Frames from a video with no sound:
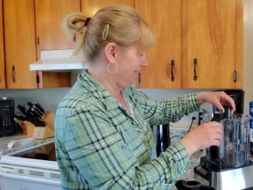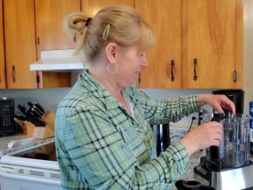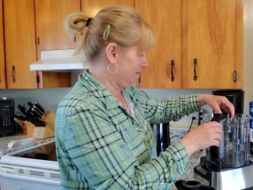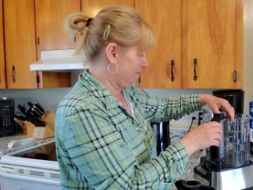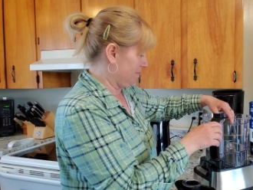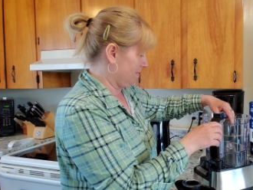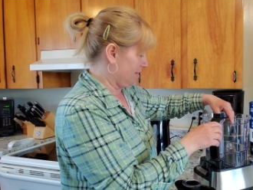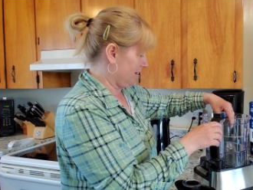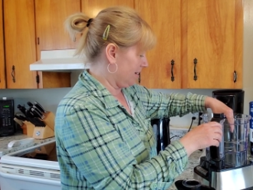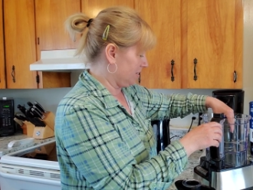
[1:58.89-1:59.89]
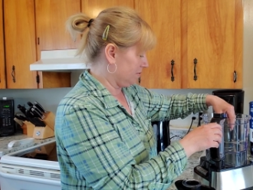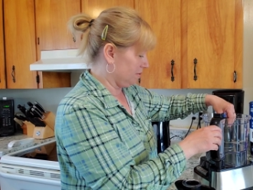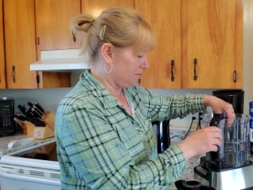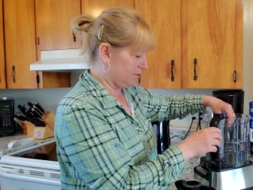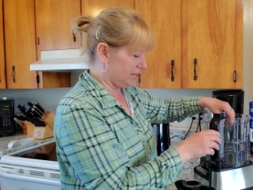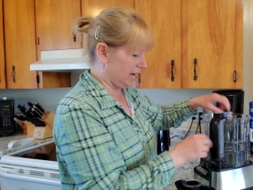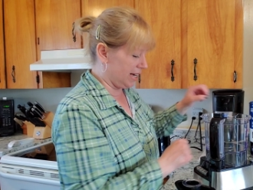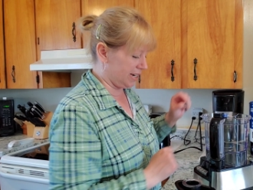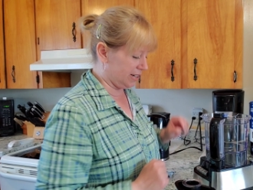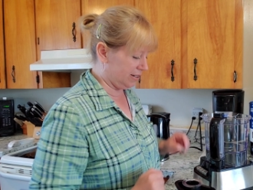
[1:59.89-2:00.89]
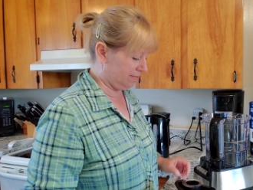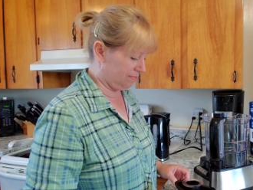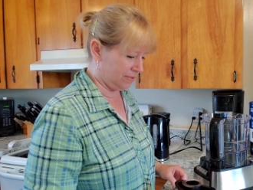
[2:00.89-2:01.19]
So we'll put that in.